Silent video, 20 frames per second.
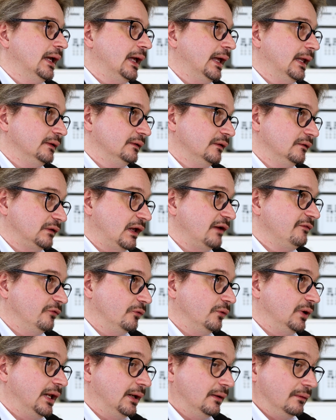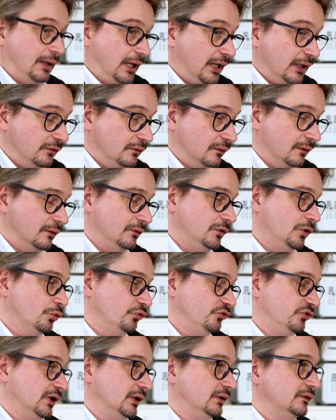and Typhoon HIL in
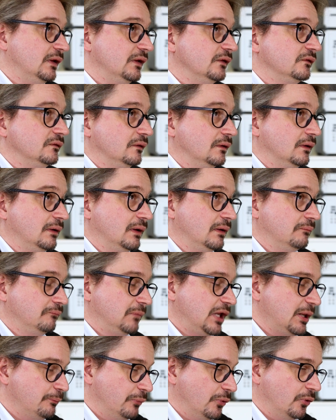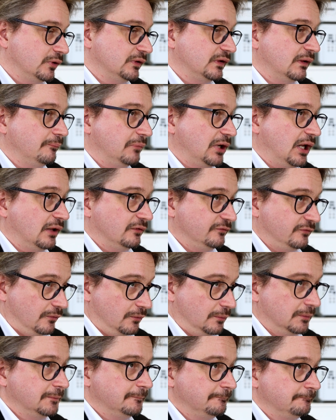using this uh, important platform.